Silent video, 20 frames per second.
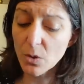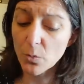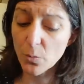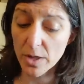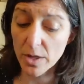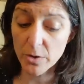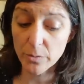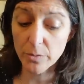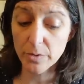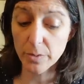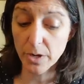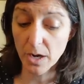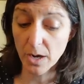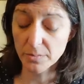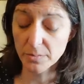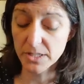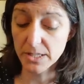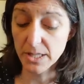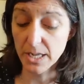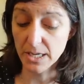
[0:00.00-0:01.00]
whether we would
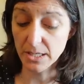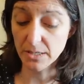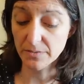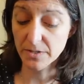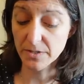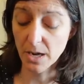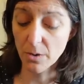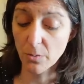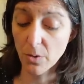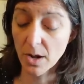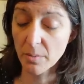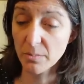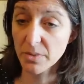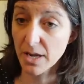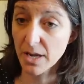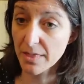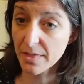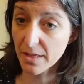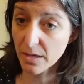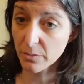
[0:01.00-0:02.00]
come to the aid of Taiwan, but
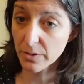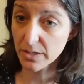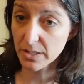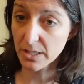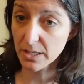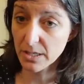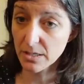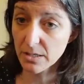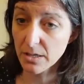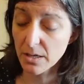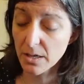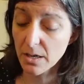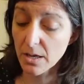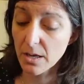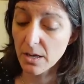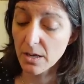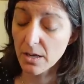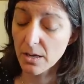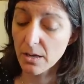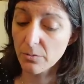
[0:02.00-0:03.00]
I think we need
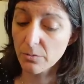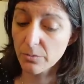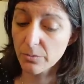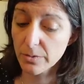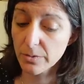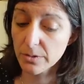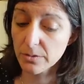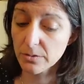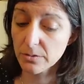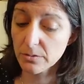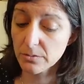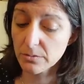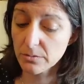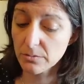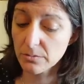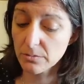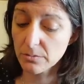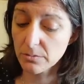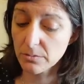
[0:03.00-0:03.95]
a real